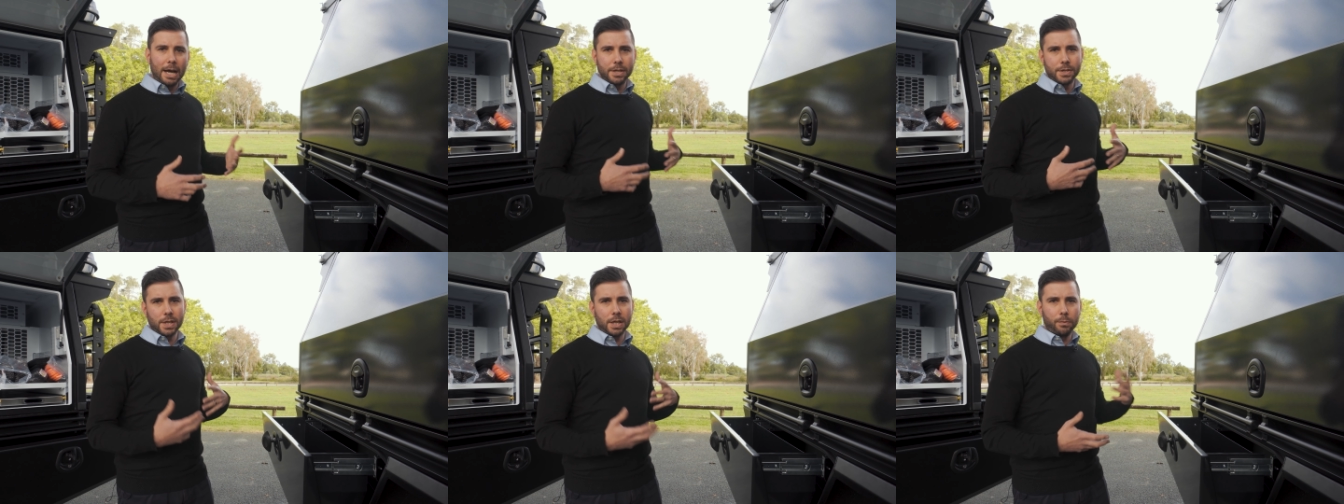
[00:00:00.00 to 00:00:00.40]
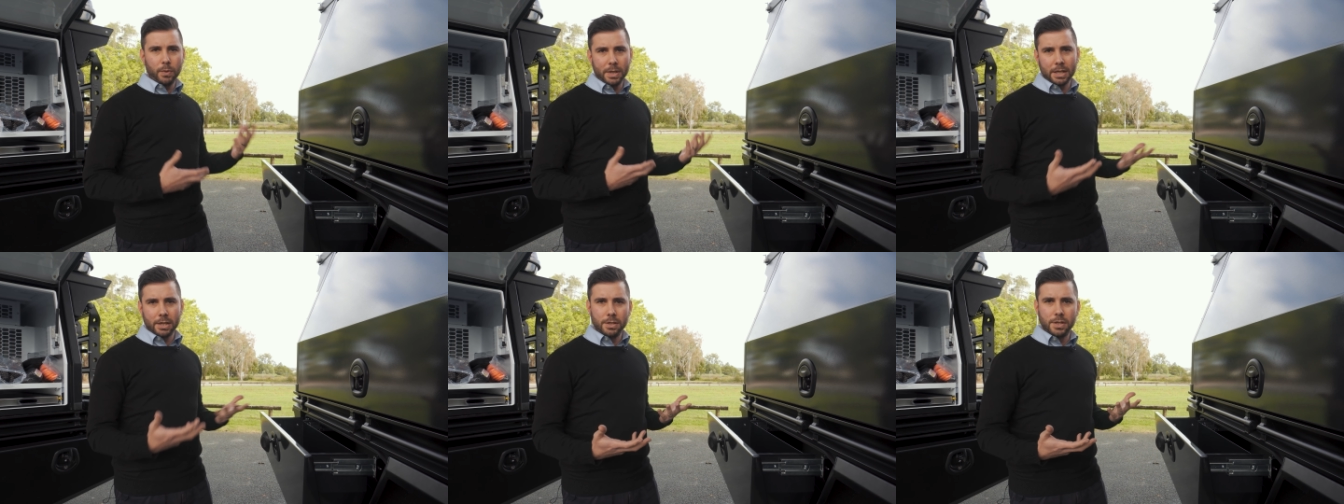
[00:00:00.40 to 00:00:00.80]
so that
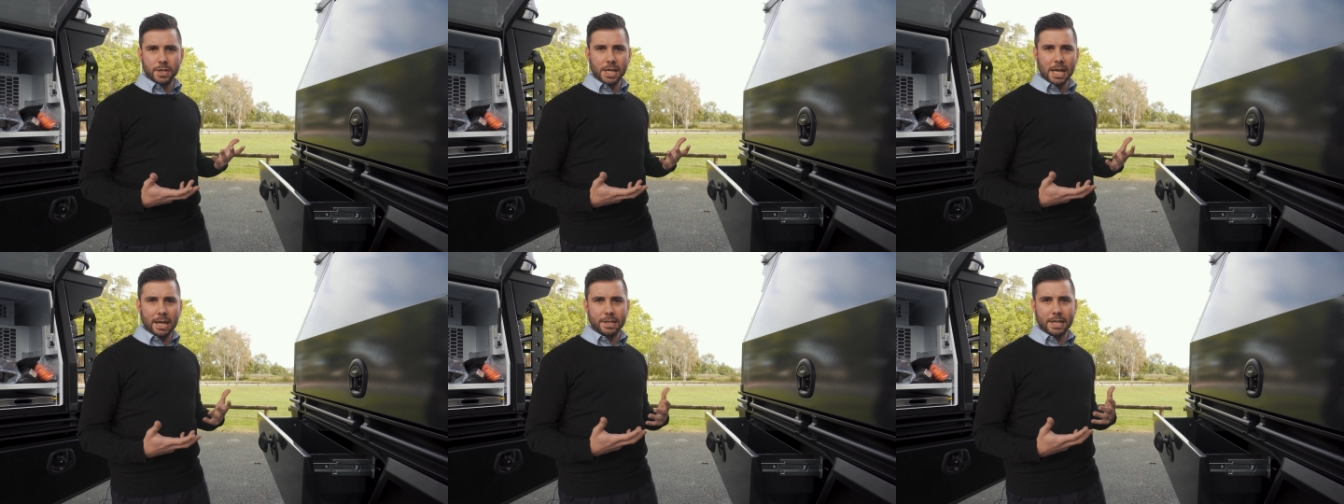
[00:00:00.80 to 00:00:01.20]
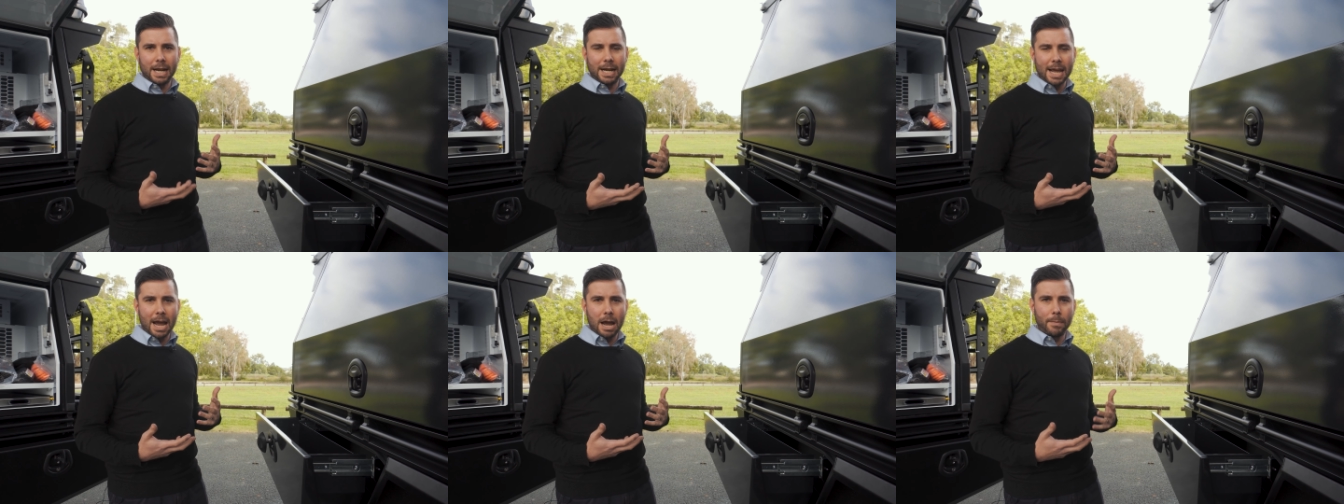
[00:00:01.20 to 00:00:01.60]
we can see
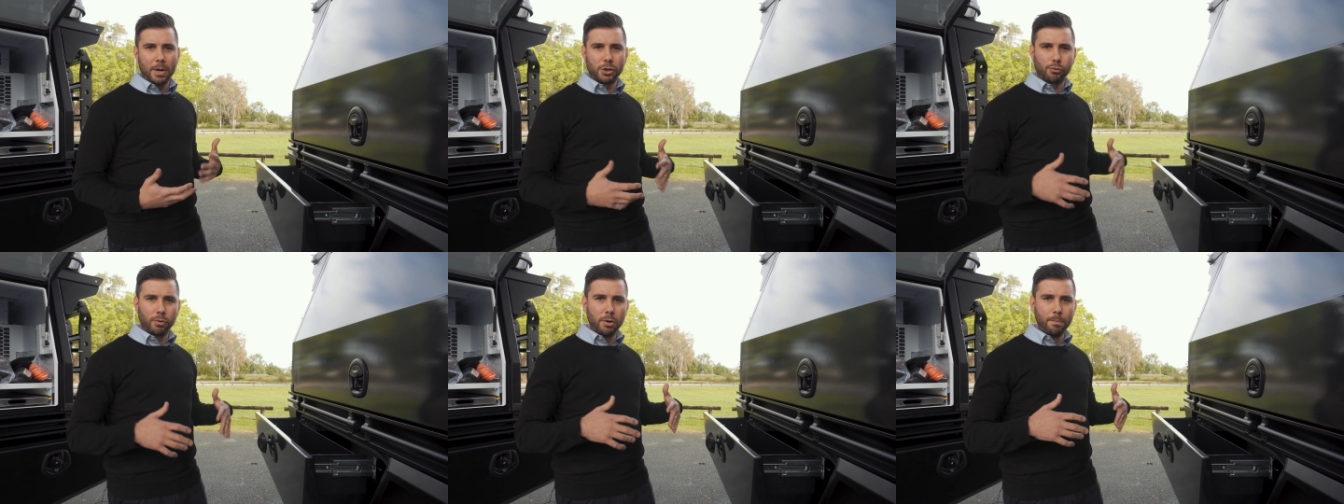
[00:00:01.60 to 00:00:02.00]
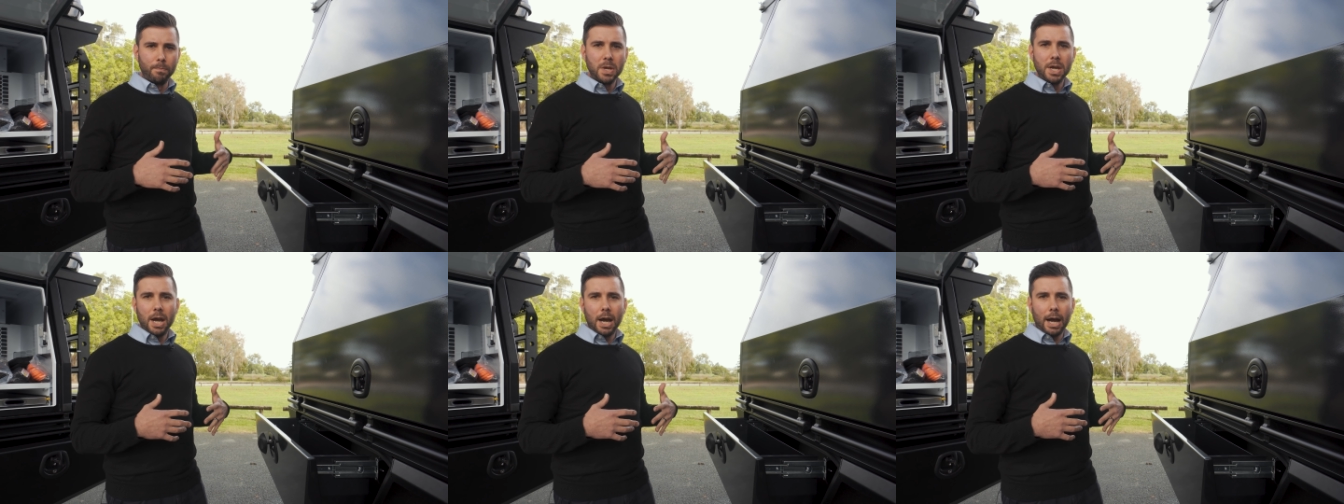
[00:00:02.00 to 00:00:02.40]
exactly how much room
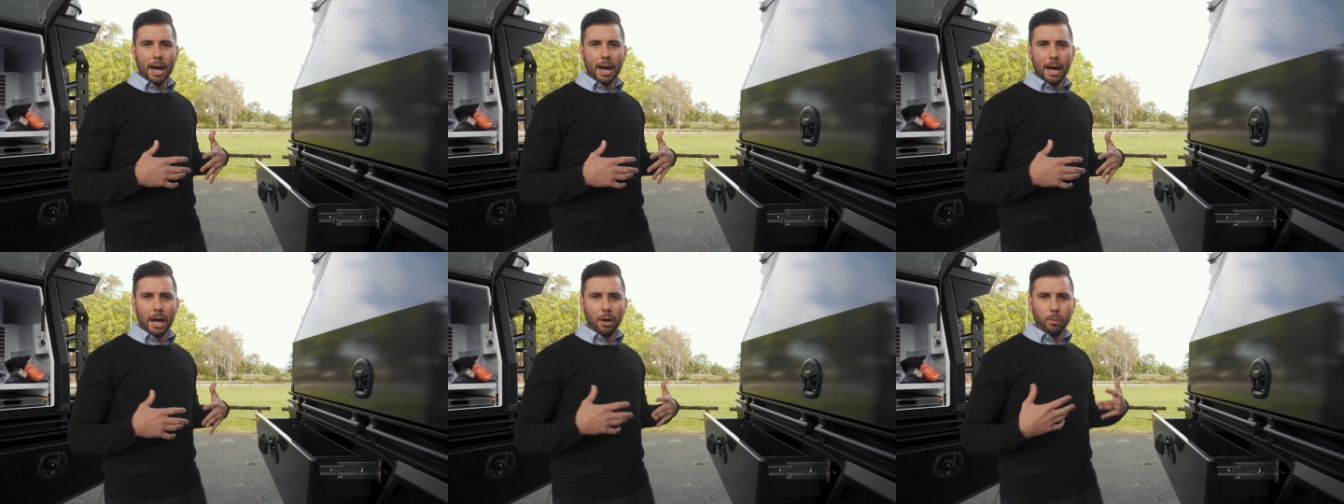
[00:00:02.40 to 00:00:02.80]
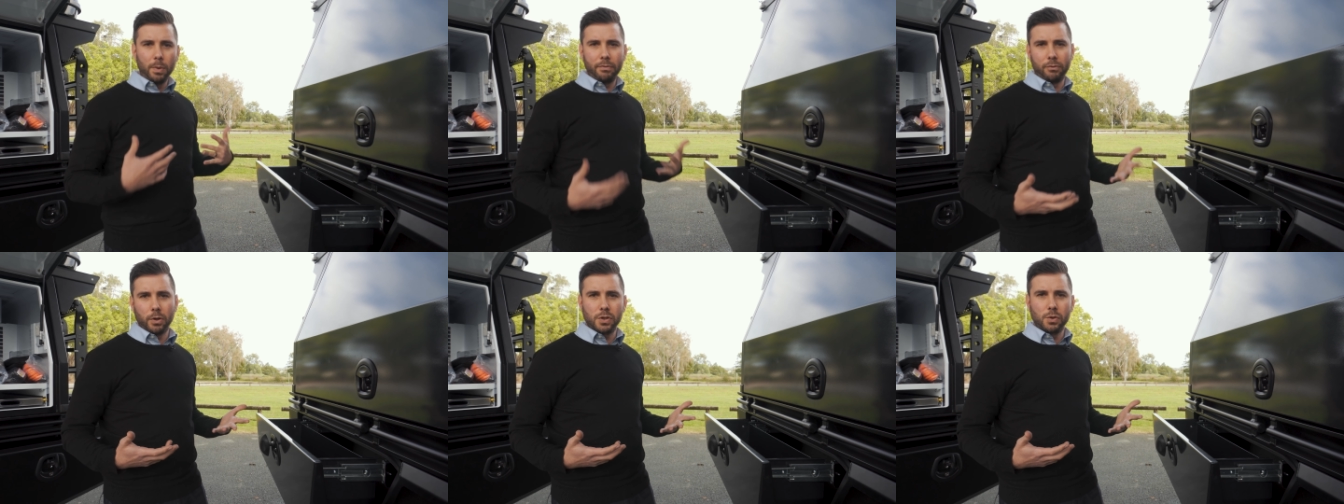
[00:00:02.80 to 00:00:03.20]

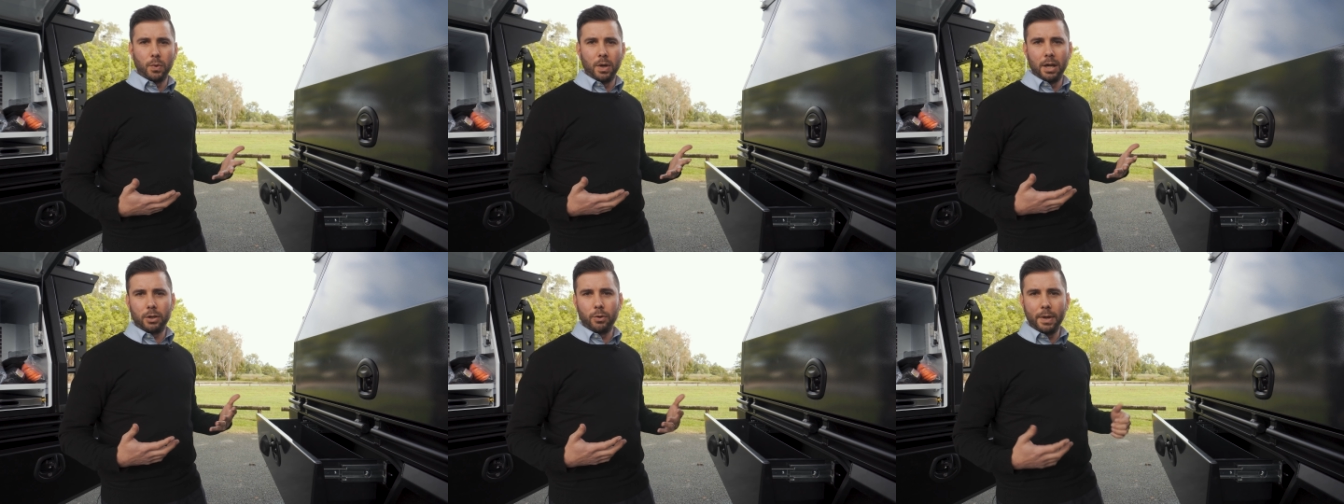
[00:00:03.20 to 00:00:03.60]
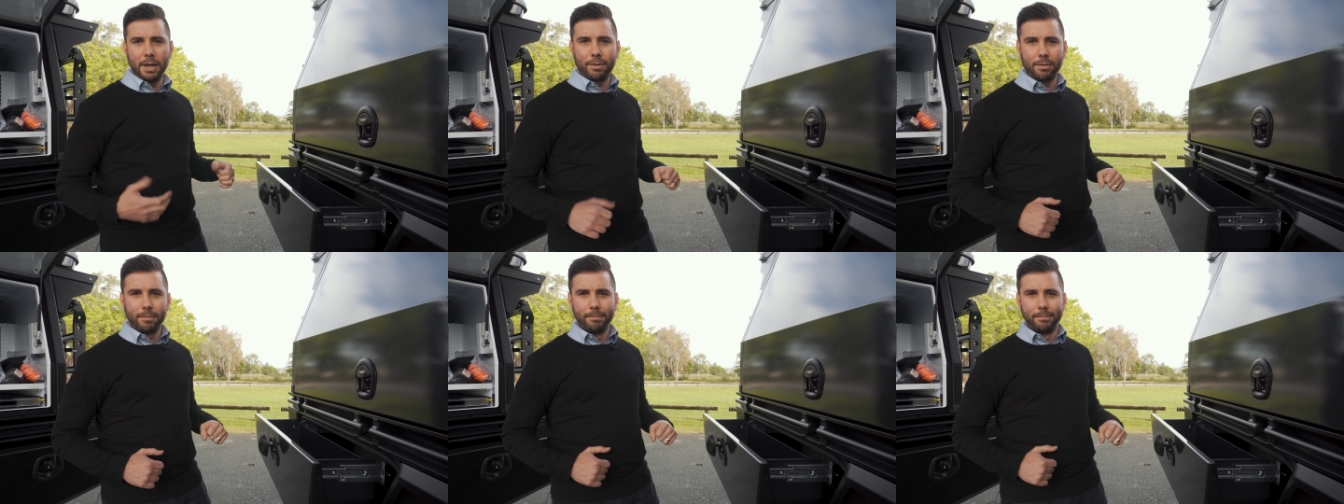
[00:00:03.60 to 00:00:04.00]
we've got to work with.